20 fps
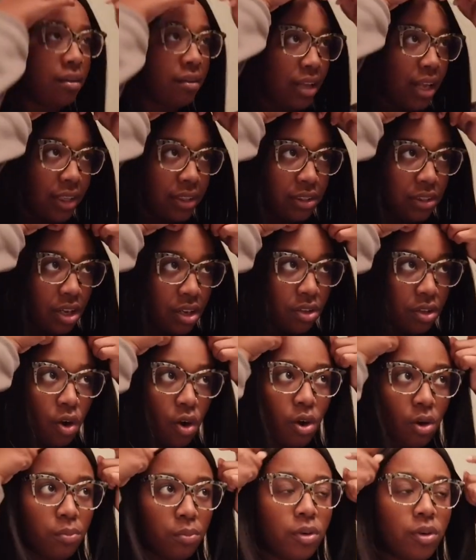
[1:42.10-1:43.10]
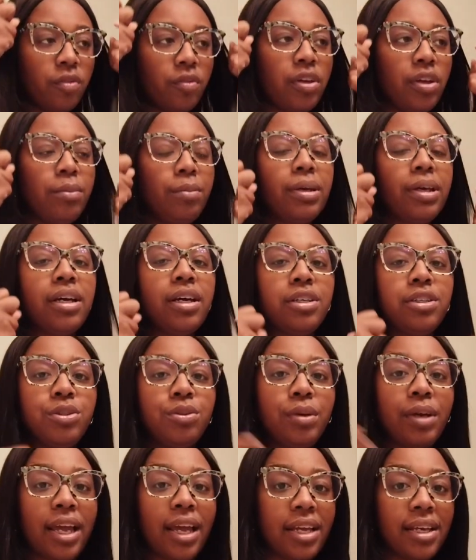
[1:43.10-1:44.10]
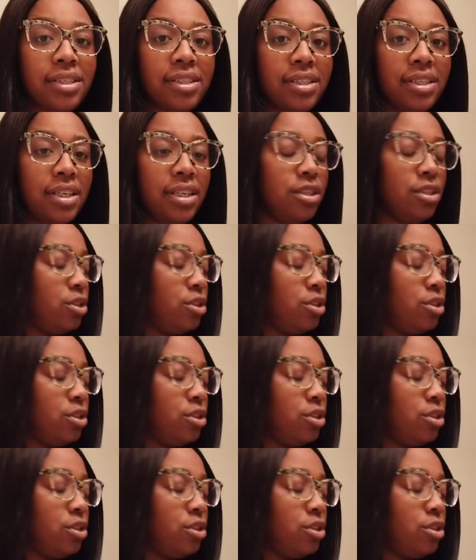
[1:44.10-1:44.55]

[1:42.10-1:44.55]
have glasses on the whole movie because you can't see.